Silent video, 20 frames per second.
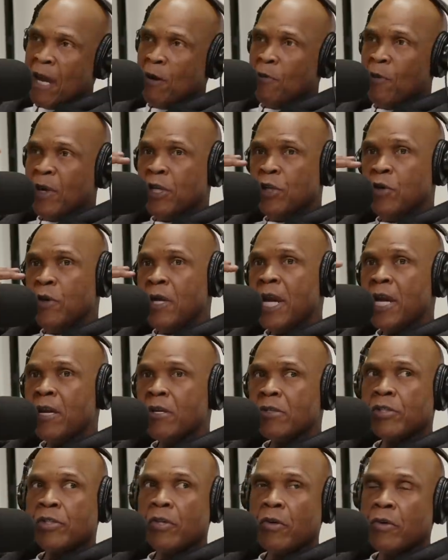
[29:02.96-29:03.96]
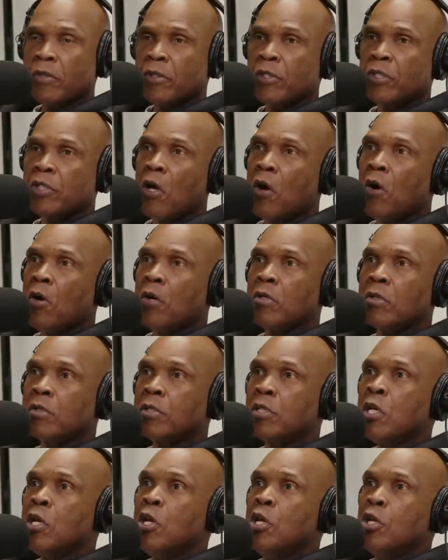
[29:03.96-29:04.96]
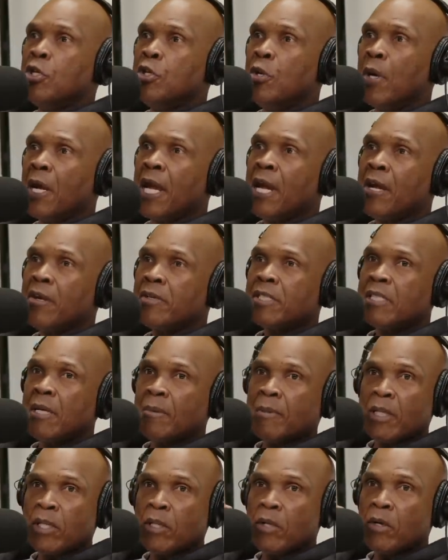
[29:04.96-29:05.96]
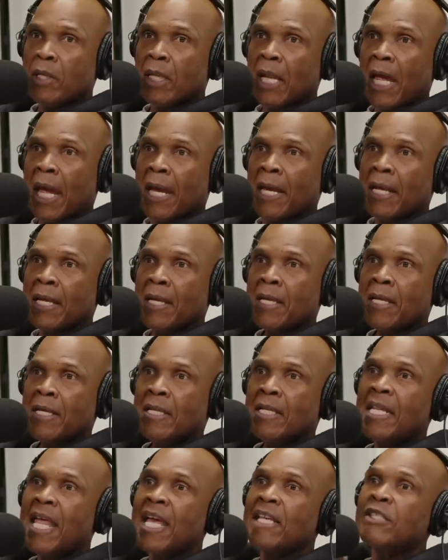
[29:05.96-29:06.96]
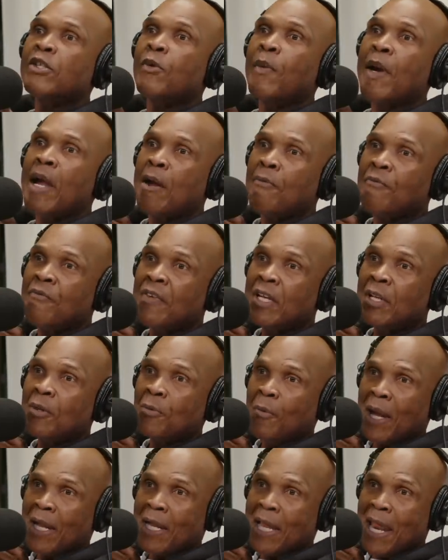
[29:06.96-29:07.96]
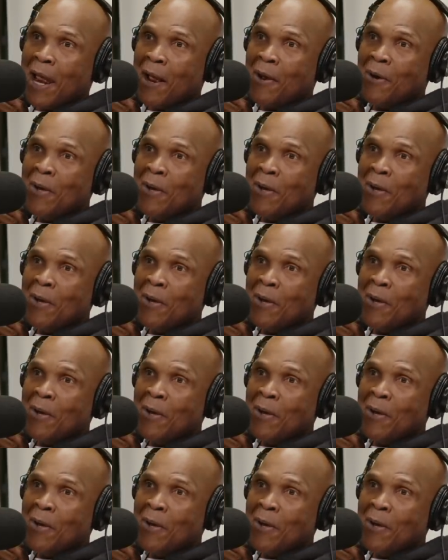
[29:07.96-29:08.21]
And when you hear certain songs, you'll hear something and you're like, that's the way I'm feeling right now.